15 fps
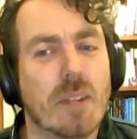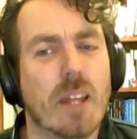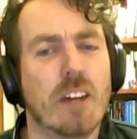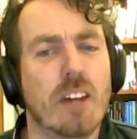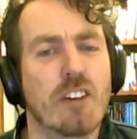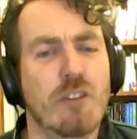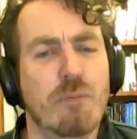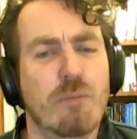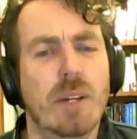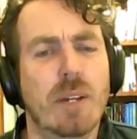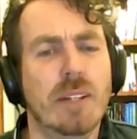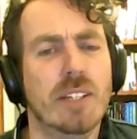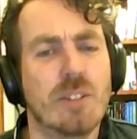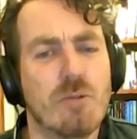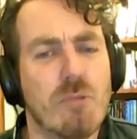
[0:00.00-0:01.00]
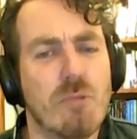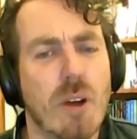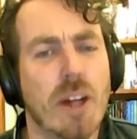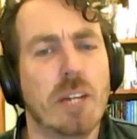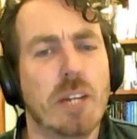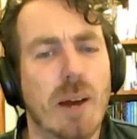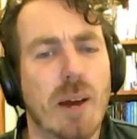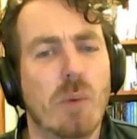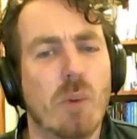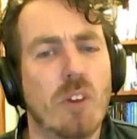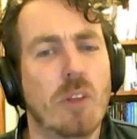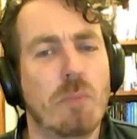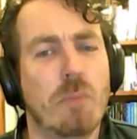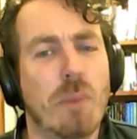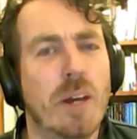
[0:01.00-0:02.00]
If Bill is right about
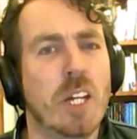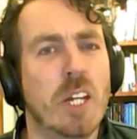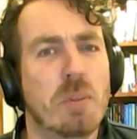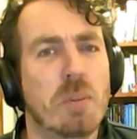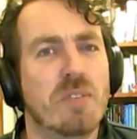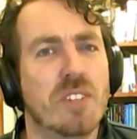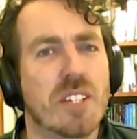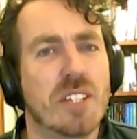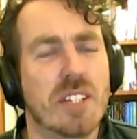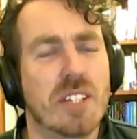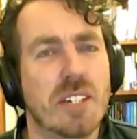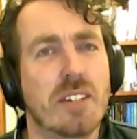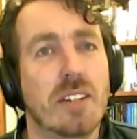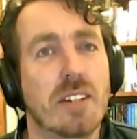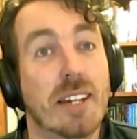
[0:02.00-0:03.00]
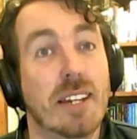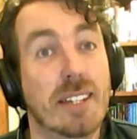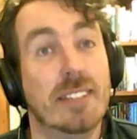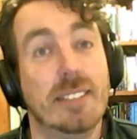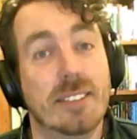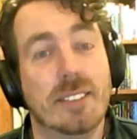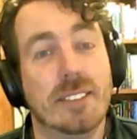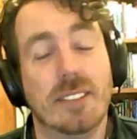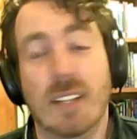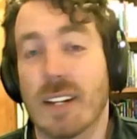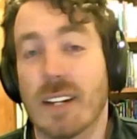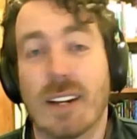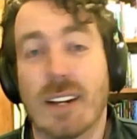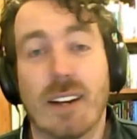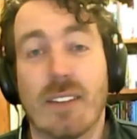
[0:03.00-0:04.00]
what the punishment for sin is,
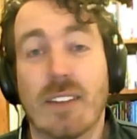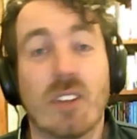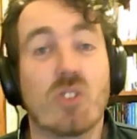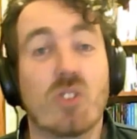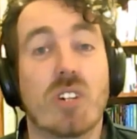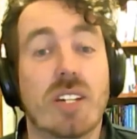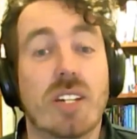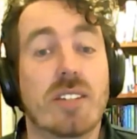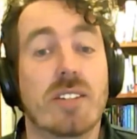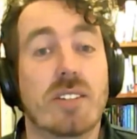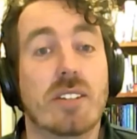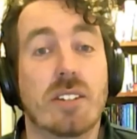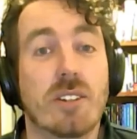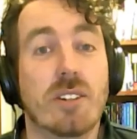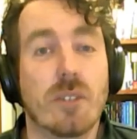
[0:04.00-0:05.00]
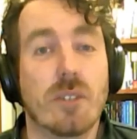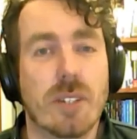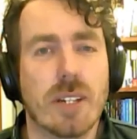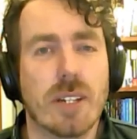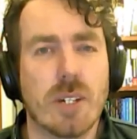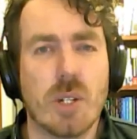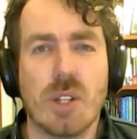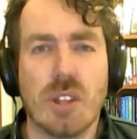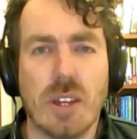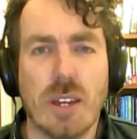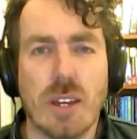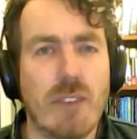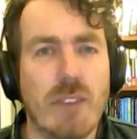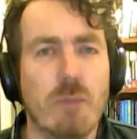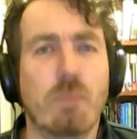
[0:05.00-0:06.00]
then Jesus did no such
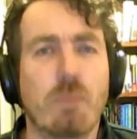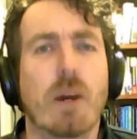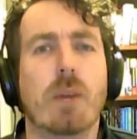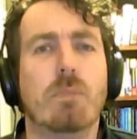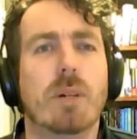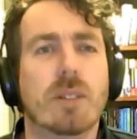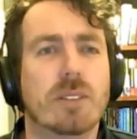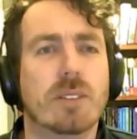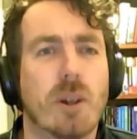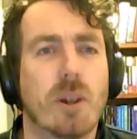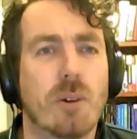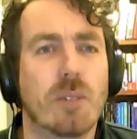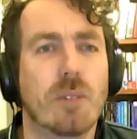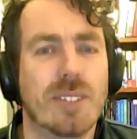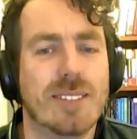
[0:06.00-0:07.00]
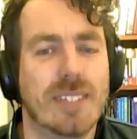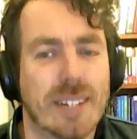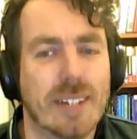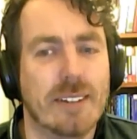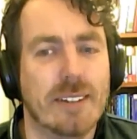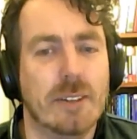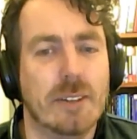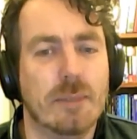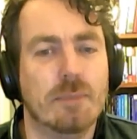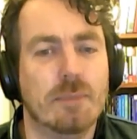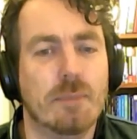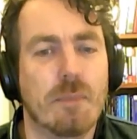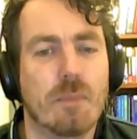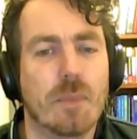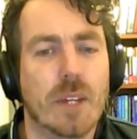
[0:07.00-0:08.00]
thing, even by Bill's own standard.
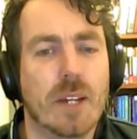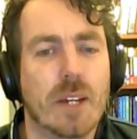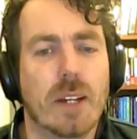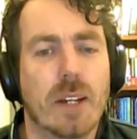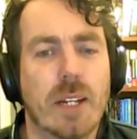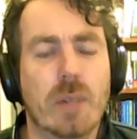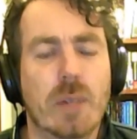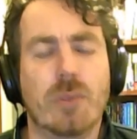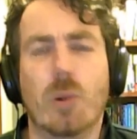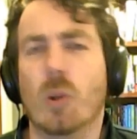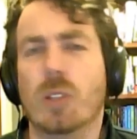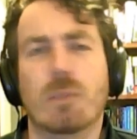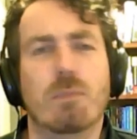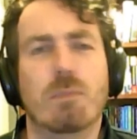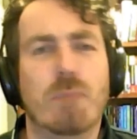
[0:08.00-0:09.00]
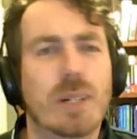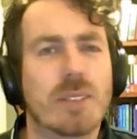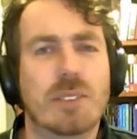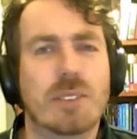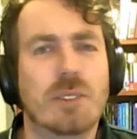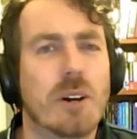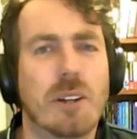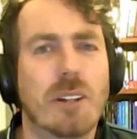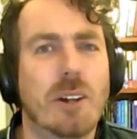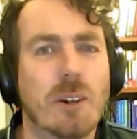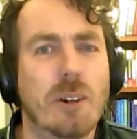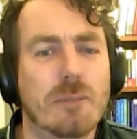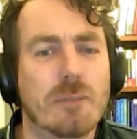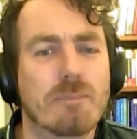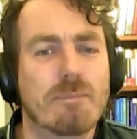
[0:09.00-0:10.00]
Now, of course, Bill's not alone.